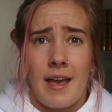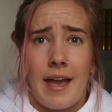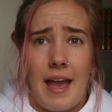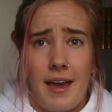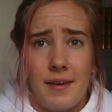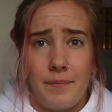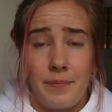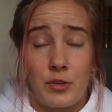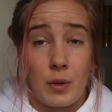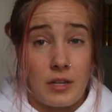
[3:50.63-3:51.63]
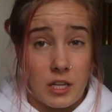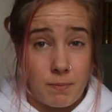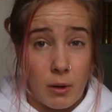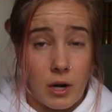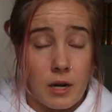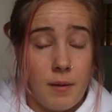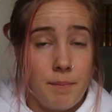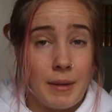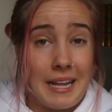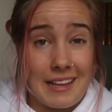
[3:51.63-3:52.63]
And so it does burn,
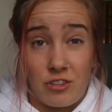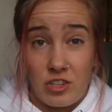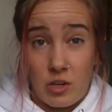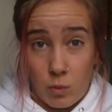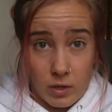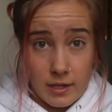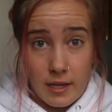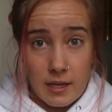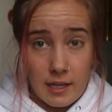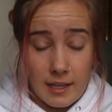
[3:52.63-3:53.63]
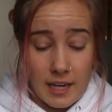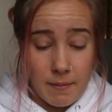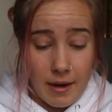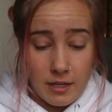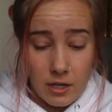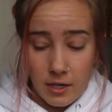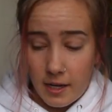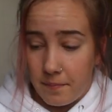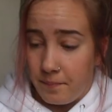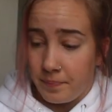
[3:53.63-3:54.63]
but that's just it working and killing any
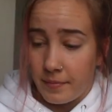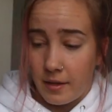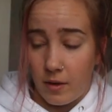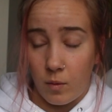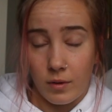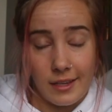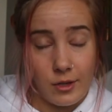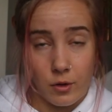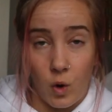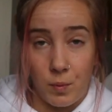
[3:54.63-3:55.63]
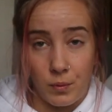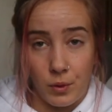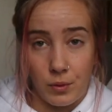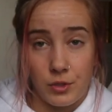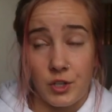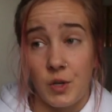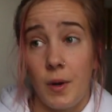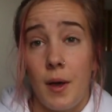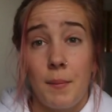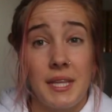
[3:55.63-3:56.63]
bacteria or like your open wound too.
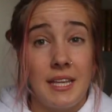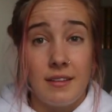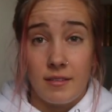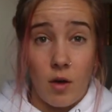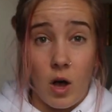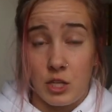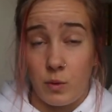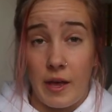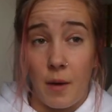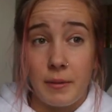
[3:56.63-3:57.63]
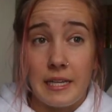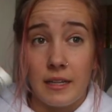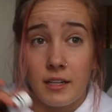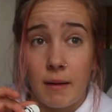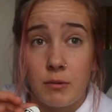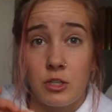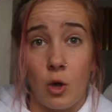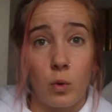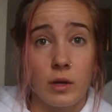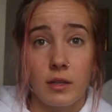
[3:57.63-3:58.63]
But this also helped heal it up
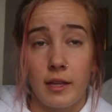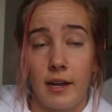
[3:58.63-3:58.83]
so quickly.